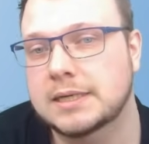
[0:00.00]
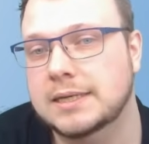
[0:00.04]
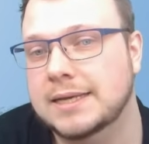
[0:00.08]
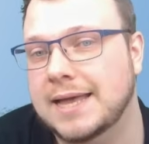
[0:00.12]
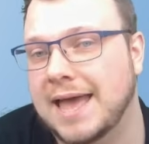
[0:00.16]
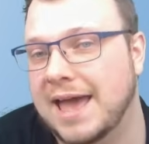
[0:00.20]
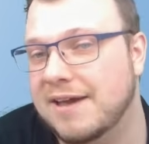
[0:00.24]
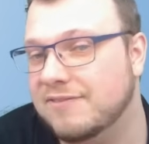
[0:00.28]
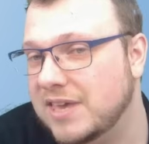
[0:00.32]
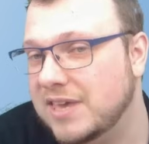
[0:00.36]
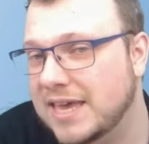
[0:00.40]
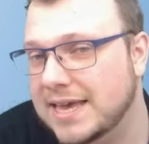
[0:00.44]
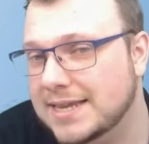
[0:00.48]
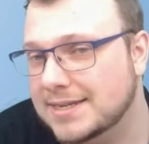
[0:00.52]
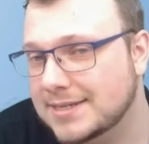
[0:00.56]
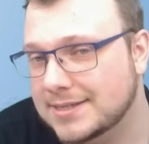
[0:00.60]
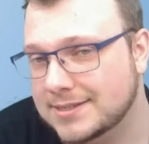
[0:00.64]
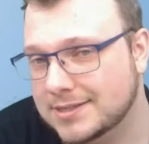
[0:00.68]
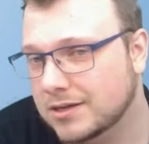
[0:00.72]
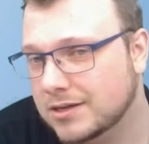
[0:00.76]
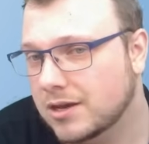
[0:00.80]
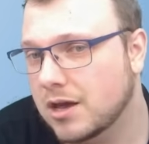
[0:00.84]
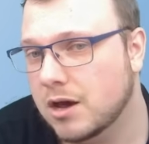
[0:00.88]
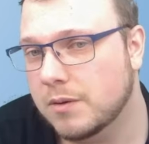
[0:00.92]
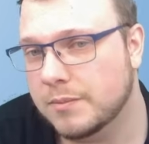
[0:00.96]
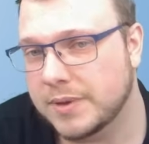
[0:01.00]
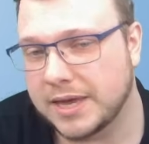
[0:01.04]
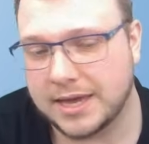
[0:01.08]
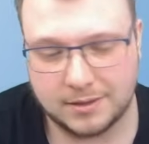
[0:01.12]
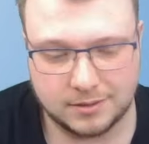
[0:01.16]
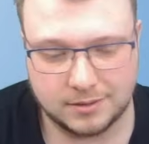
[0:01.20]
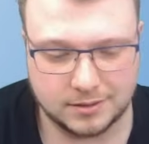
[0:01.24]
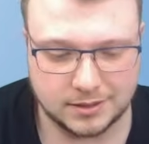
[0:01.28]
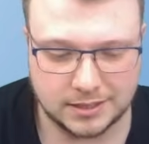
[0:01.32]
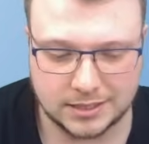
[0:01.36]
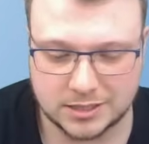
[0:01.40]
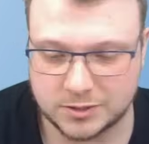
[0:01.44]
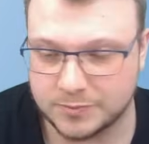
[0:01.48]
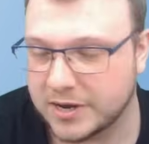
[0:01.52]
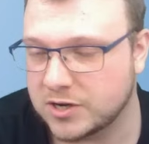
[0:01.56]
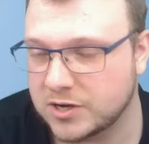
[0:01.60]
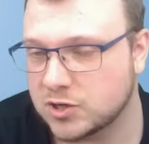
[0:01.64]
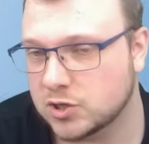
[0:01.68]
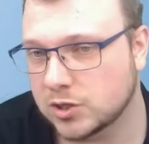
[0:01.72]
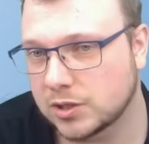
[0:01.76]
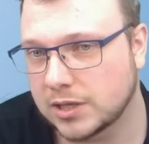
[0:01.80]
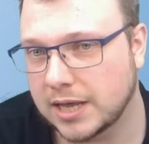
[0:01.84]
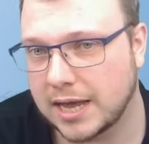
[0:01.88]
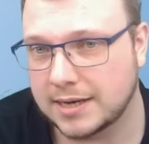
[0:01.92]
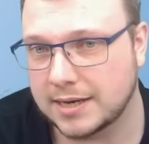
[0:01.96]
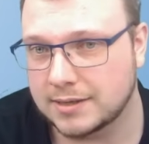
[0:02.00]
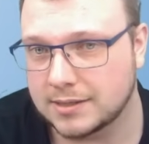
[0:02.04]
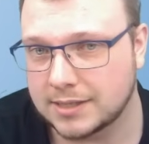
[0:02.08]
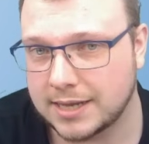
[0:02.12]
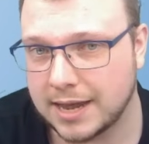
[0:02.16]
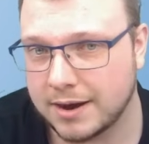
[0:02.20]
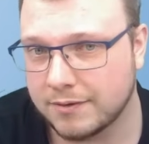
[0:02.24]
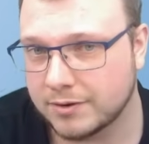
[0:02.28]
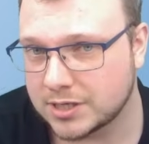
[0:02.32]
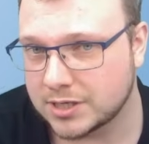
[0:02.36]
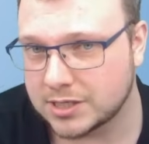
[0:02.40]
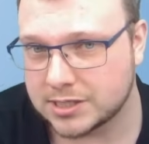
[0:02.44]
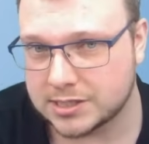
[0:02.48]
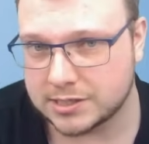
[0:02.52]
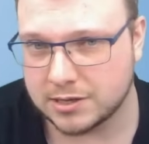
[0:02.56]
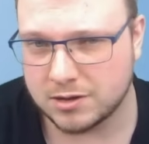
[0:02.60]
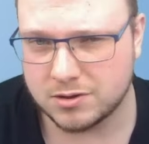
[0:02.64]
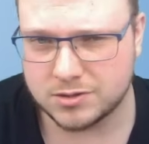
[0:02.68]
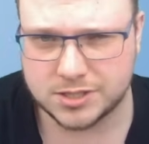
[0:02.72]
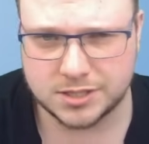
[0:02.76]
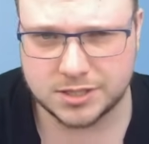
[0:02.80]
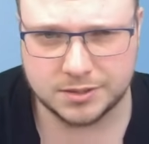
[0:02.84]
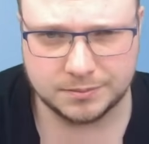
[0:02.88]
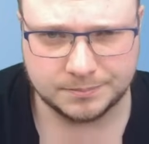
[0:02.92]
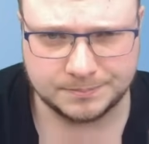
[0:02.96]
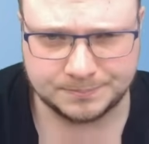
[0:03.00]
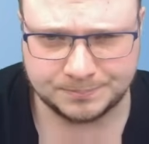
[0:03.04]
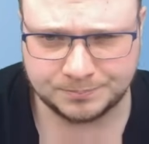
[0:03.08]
heavy hitters that come in the special and character slots.